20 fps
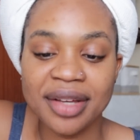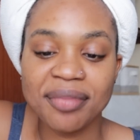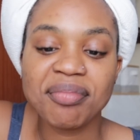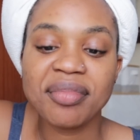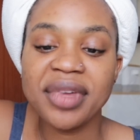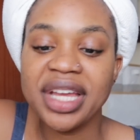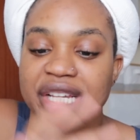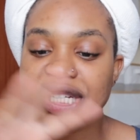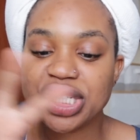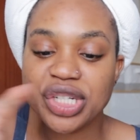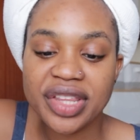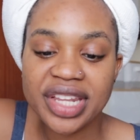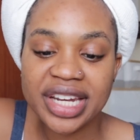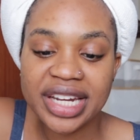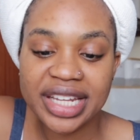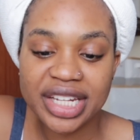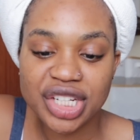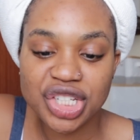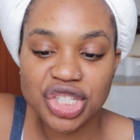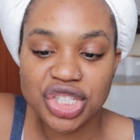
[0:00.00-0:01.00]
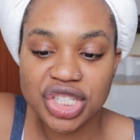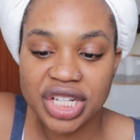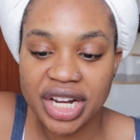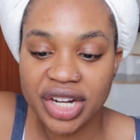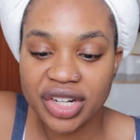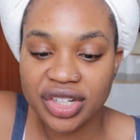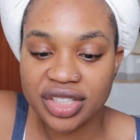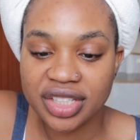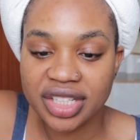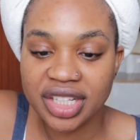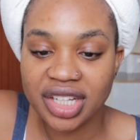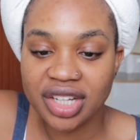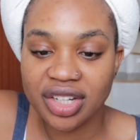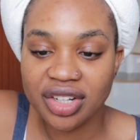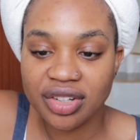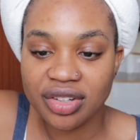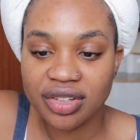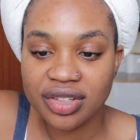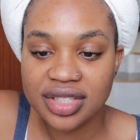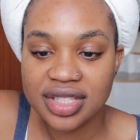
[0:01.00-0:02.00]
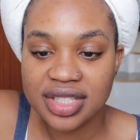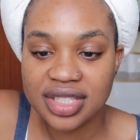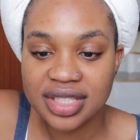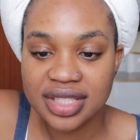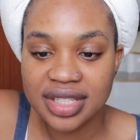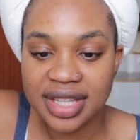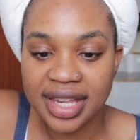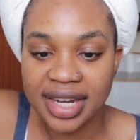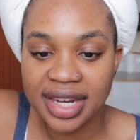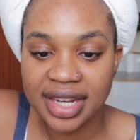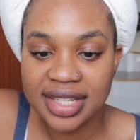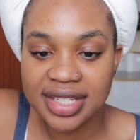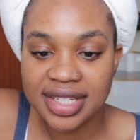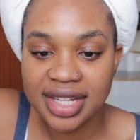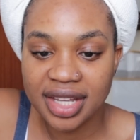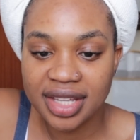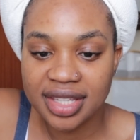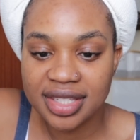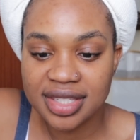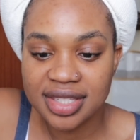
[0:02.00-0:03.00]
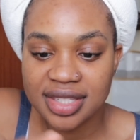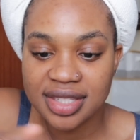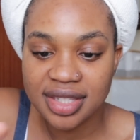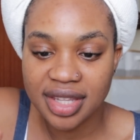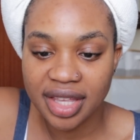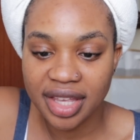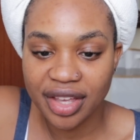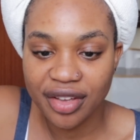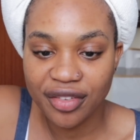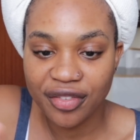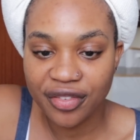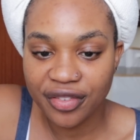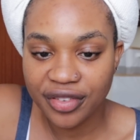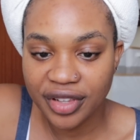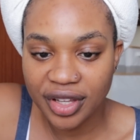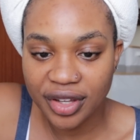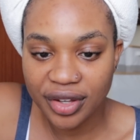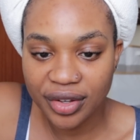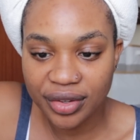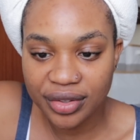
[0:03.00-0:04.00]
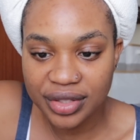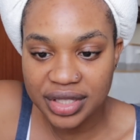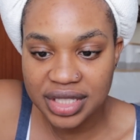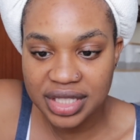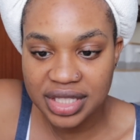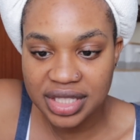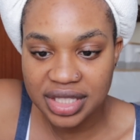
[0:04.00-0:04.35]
make sure that it generally goes, and it does. Like it flows.